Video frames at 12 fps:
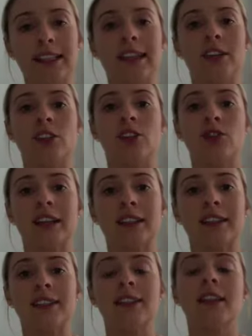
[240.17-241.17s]
and
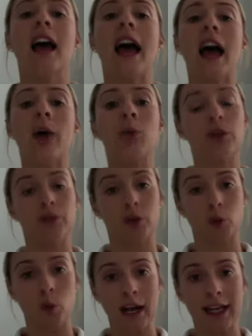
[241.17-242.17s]
distractors and would have
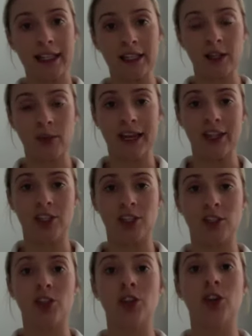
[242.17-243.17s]
required the
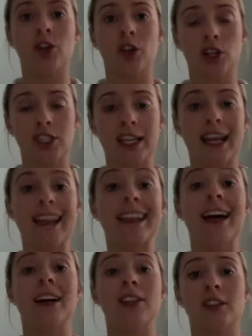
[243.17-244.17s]
patient to negotiate
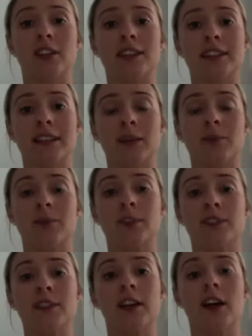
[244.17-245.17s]
larger
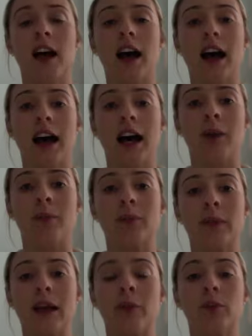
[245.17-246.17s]
sums
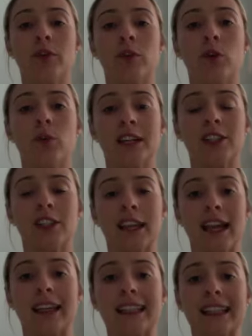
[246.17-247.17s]
and perform larger
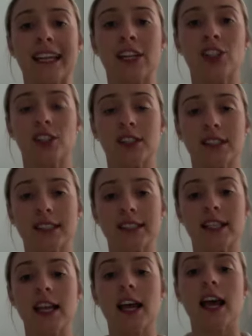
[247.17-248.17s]

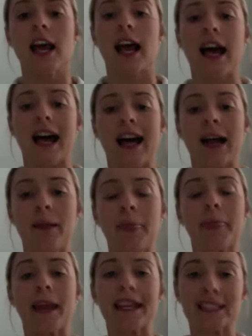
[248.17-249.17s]
calculations.
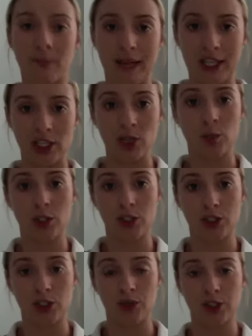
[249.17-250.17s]
As the patient
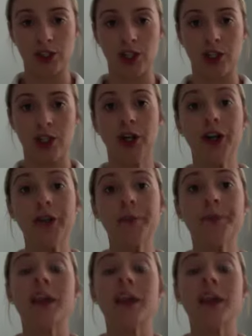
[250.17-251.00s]
wanted to return home,